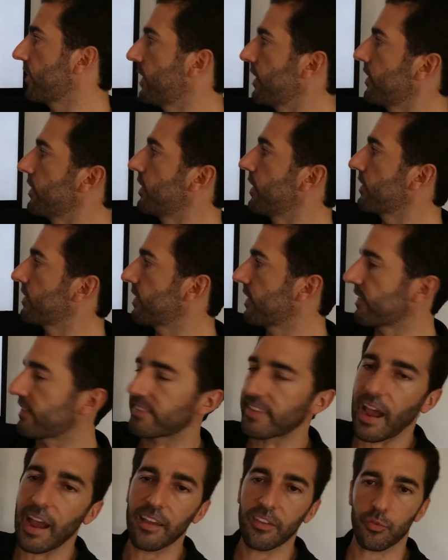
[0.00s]
the
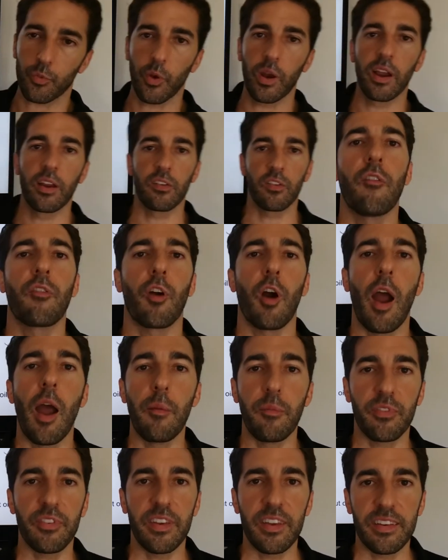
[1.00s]
size range of our
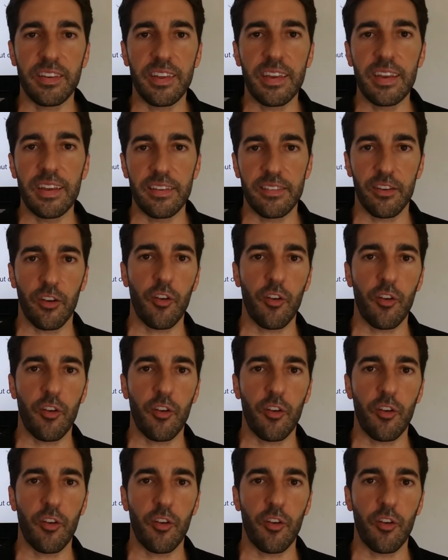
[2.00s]
MCTs,